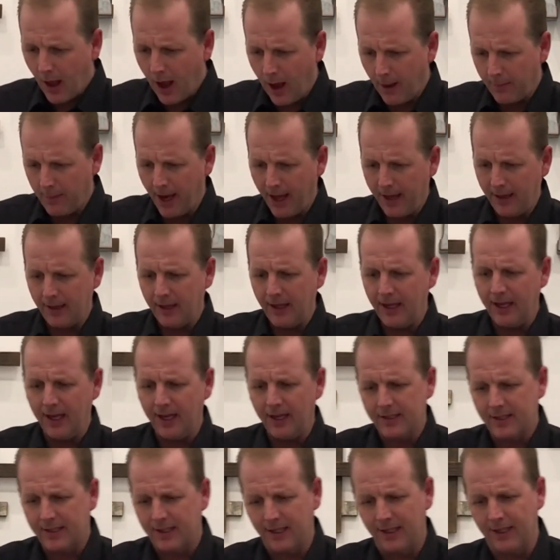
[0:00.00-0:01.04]
on my
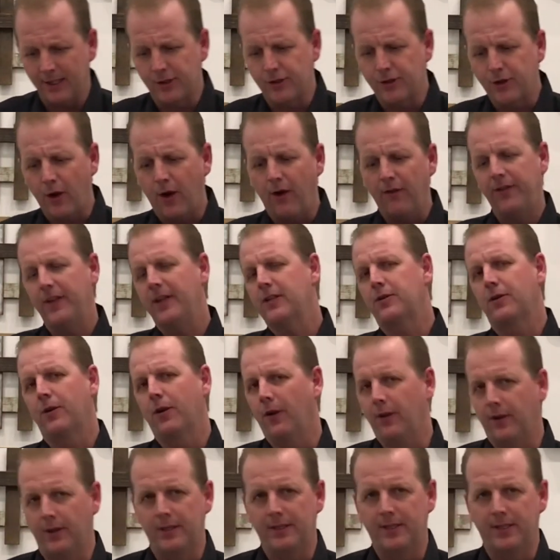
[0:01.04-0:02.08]
list is trophies are
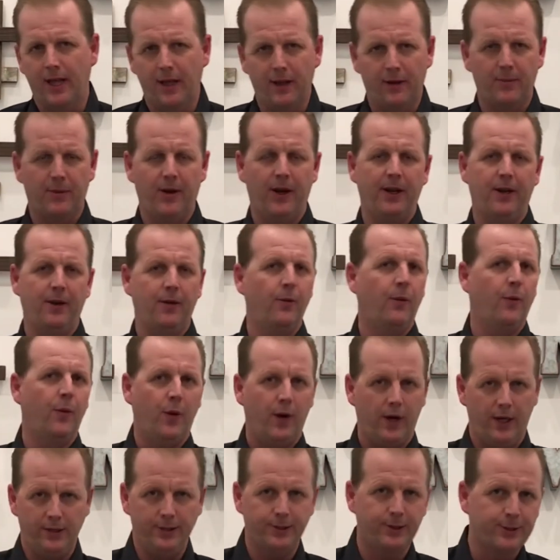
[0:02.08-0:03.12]
only celebrated
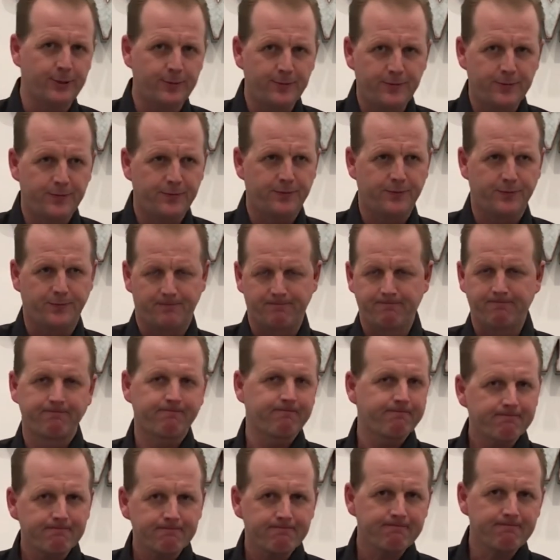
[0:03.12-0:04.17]
once.
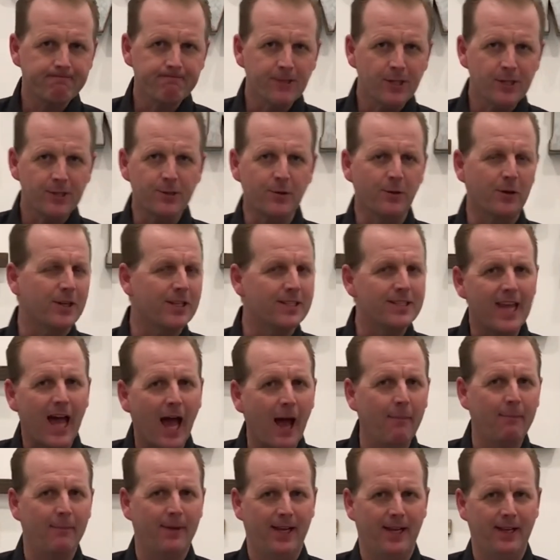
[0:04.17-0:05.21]
So what does
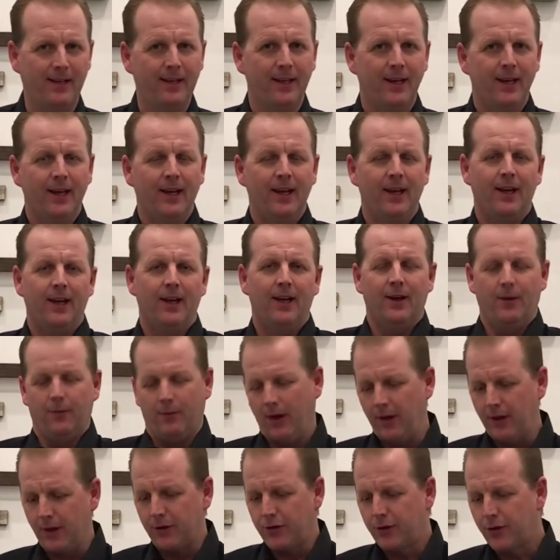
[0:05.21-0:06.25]
that mean?
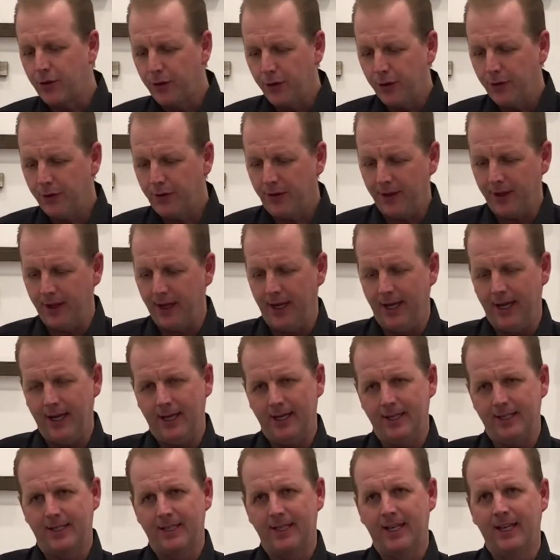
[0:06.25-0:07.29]
Well, the truth
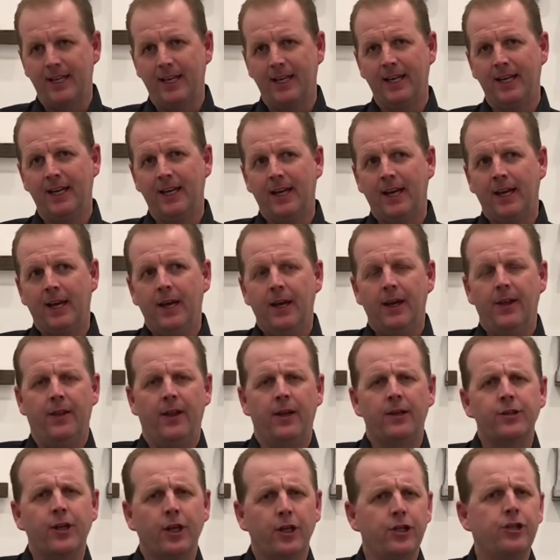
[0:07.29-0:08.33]
is,
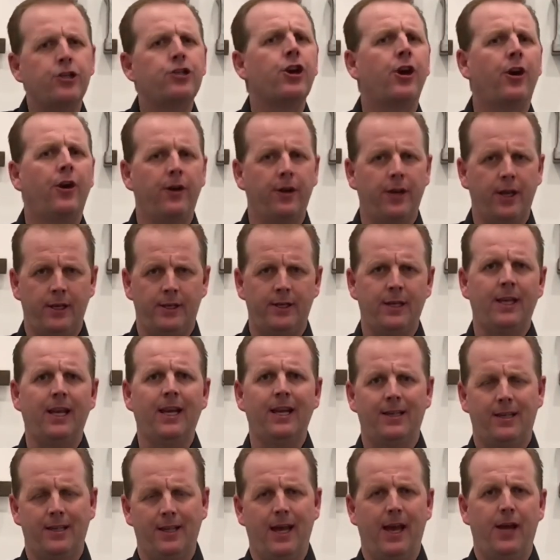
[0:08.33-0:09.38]
there's a journey to
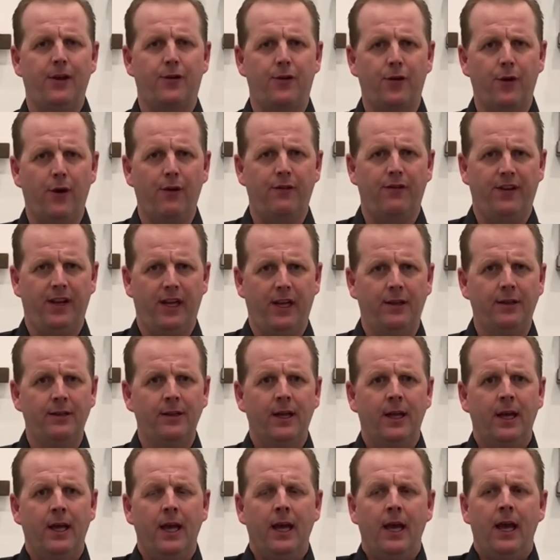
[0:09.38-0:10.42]
get to that trophy.
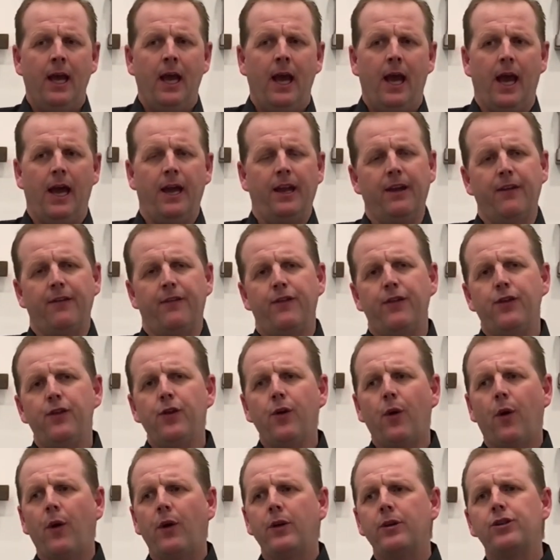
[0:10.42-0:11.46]
And if
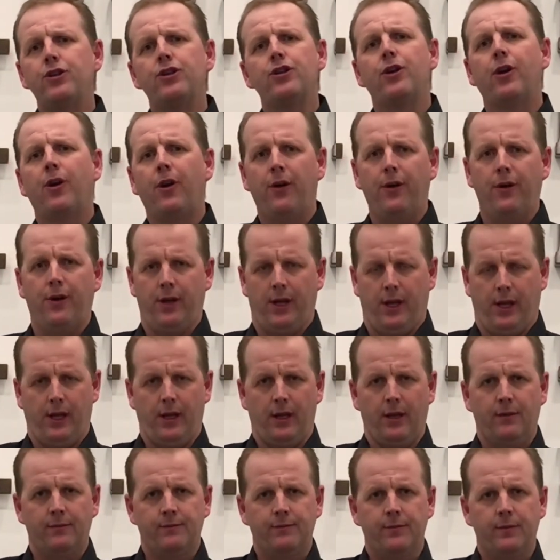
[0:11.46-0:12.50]
your
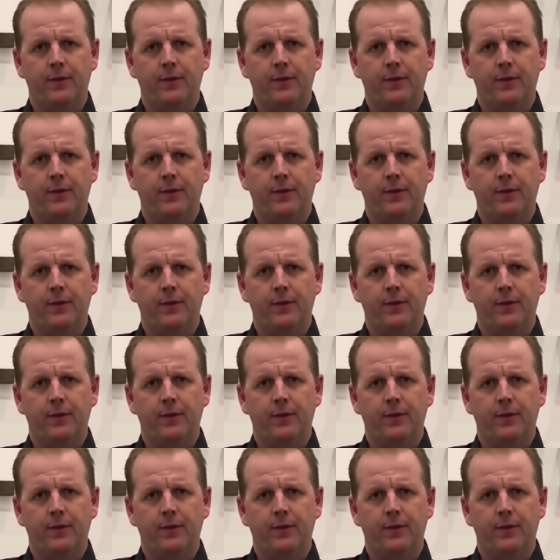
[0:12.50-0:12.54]
journey